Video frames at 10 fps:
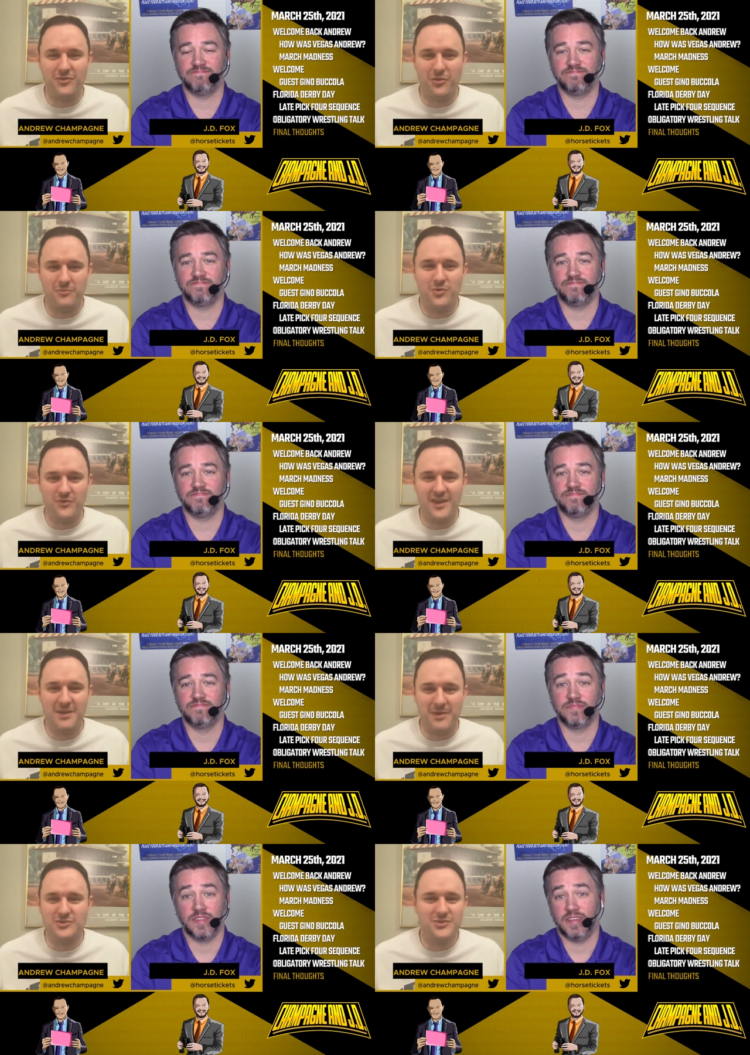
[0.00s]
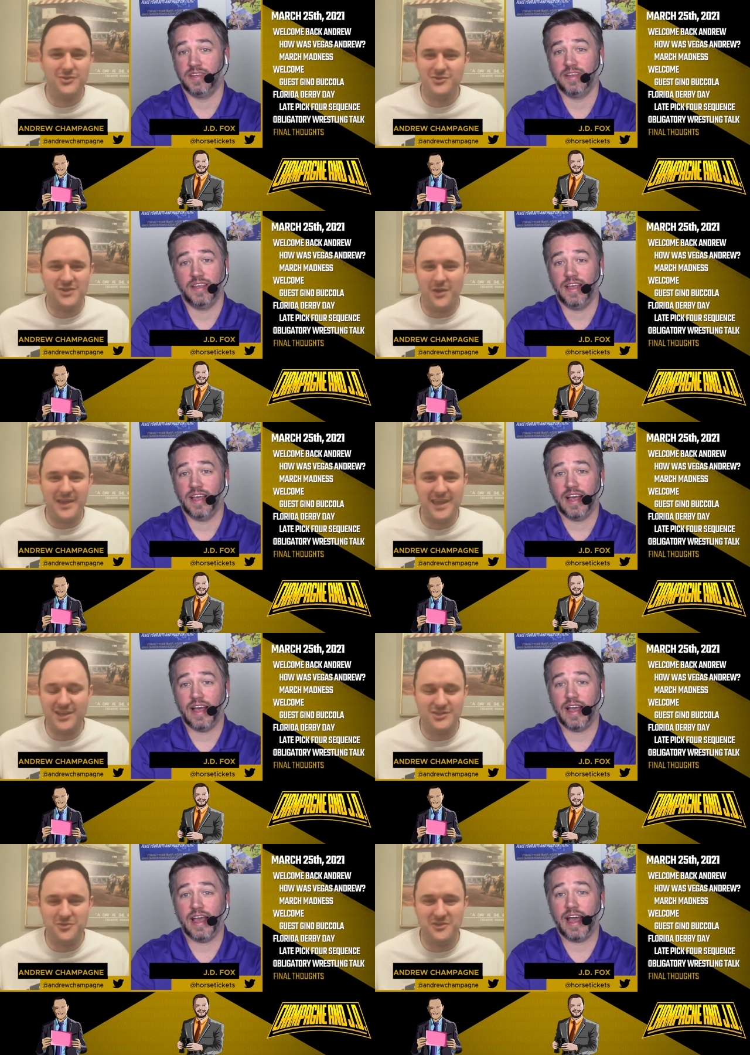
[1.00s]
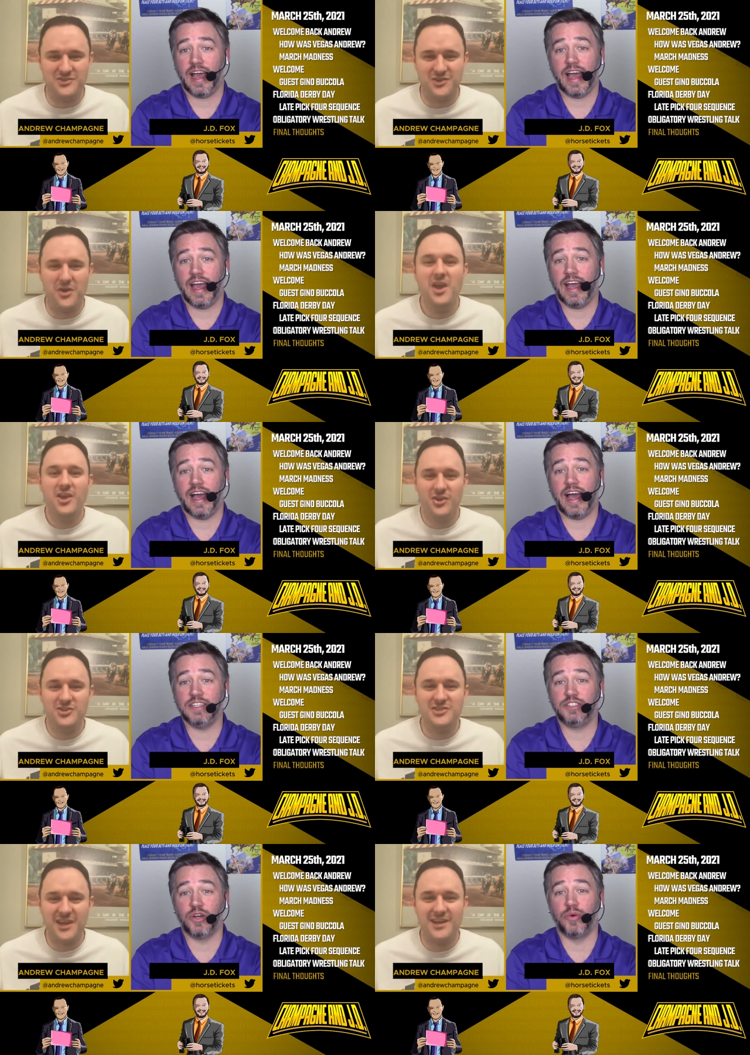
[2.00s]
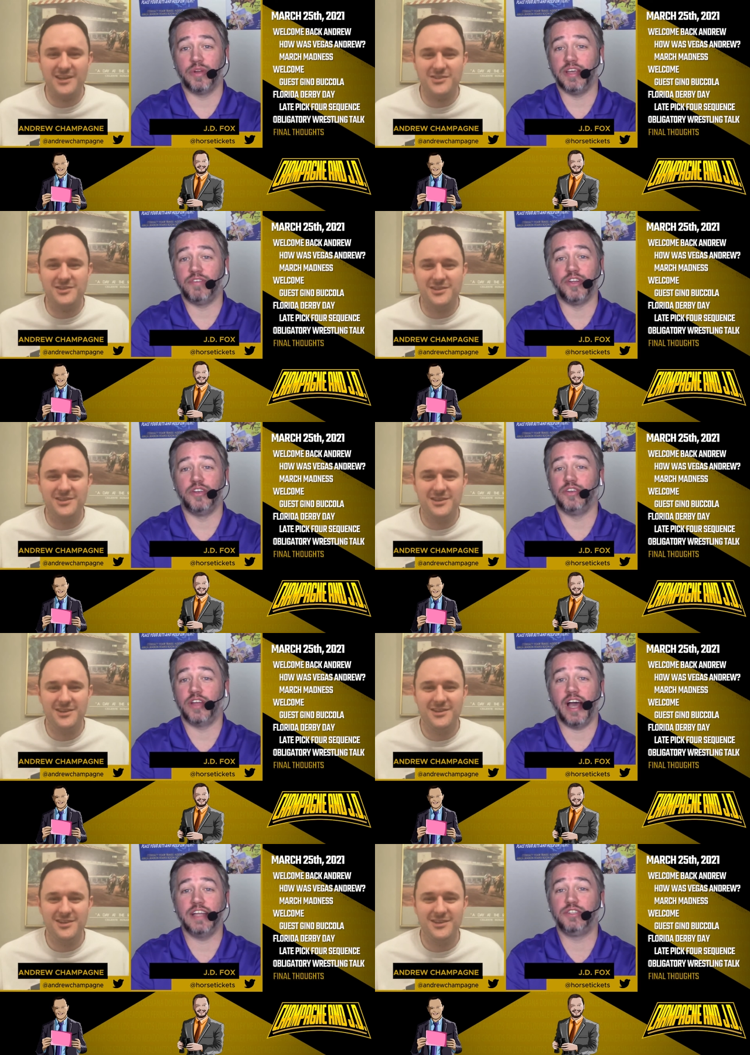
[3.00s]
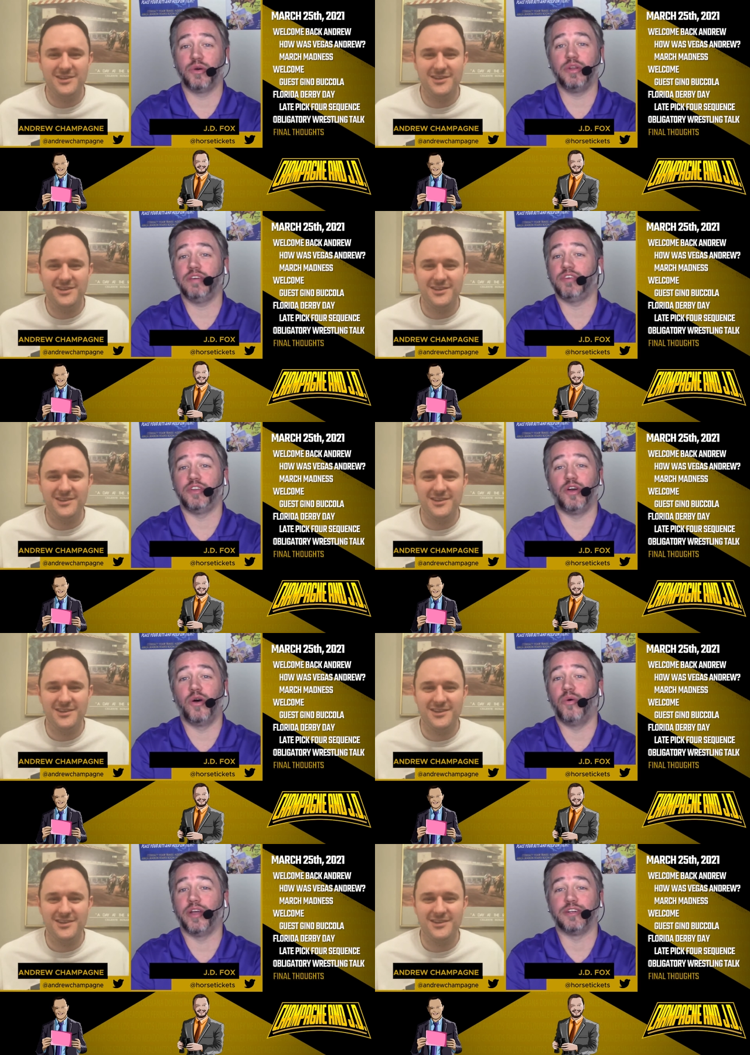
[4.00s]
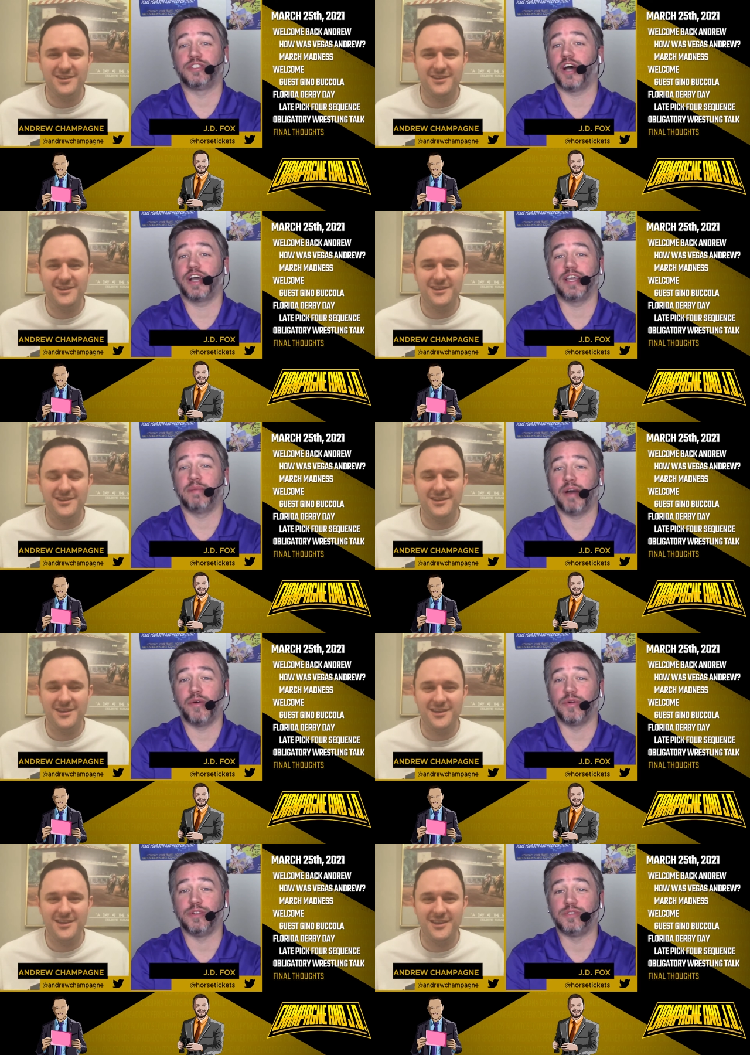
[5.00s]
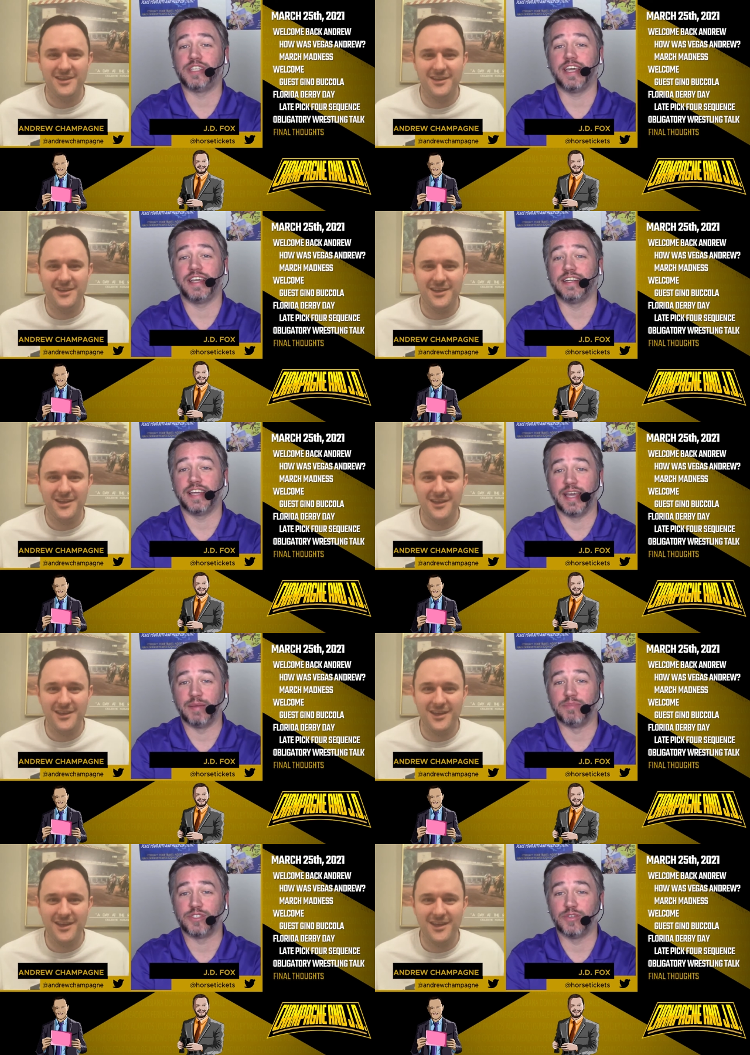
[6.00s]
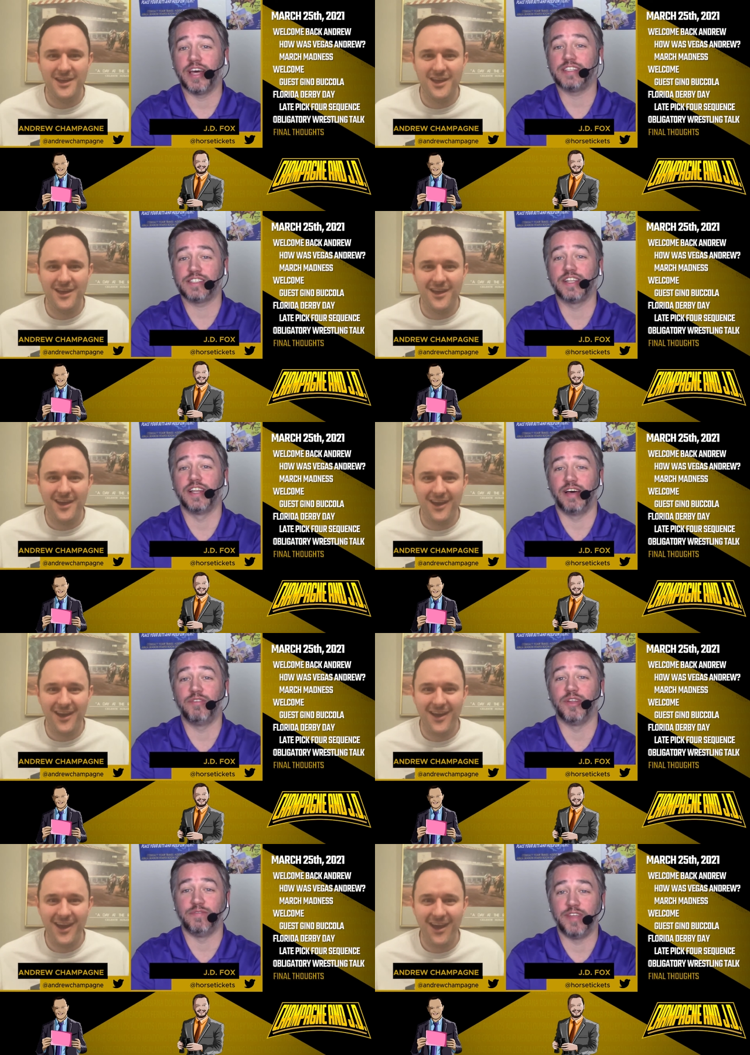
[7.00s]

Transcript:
Speaker 1: even though the movie came out two years ago. I can't do
Speaker 2: it. So I don't playing- even I don't even know what you're talking about when you say Endgame. So that's the level of